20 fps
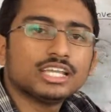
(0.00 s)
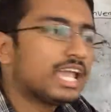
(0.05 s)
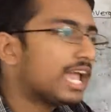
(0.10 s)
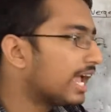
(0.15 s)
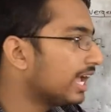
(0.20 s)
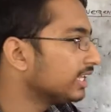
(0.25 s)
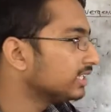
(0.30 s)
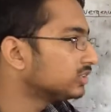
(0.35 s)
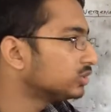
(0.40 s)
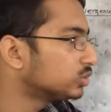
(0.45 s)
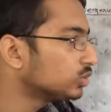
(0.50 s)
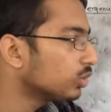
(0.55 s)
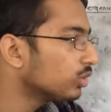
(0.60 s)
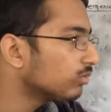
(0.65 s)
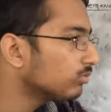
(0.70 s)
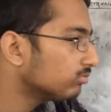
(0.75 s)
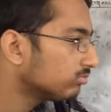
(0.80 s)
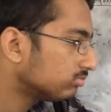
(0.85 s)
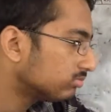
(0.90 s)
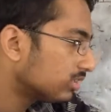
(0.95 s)
and
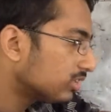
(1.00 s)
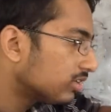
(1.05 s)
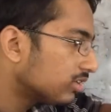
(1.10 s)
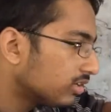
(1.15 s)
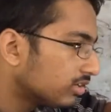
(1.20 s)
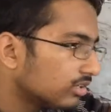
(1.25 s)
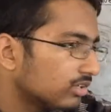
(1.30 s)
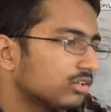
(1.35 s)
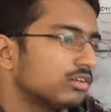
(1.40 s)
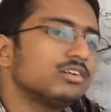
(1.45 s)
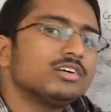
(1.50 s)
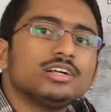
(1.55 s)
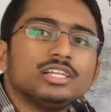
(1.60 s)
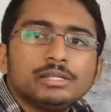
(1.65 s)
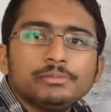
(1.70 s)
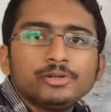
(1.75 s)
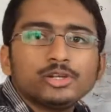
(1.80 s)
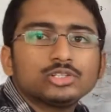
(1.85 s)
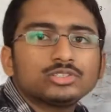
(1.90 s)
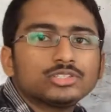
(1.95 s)
so the
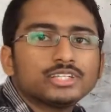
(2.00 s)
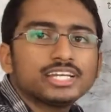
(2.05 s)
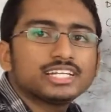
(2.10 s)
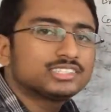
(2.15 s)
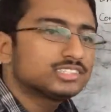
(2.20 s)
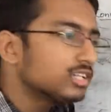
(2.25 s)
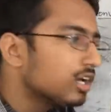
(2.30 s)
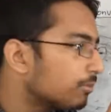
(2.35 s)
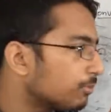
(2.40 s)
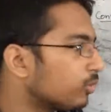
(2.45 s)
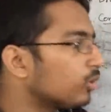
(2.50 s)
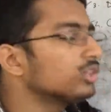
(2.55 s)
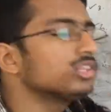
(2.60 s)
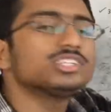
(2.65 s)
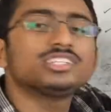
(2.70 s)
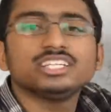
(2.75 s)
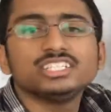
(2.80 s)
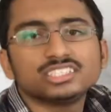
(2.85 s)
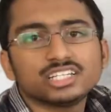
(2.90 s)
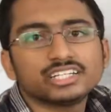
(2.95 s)
limit also gets up. All
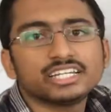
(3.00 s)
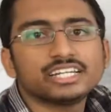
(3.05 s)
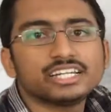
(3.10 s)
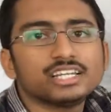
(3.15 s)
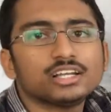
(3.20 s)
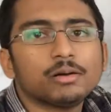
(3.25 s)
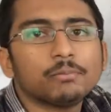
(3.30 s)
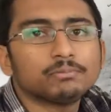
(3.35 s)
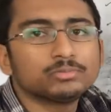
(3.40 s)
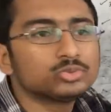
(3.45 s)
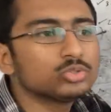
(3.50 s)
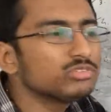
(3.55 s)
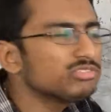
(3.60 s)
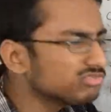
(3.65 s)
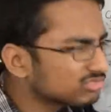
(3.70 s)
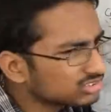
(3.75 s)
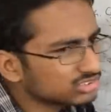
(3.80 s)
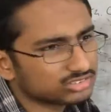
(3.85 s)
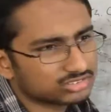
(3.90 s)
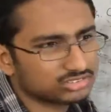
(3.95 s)
the things are getting up. So
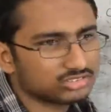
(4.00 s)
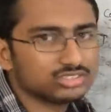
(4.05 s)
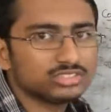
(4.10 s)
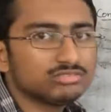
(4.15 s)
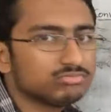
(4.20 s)
it's just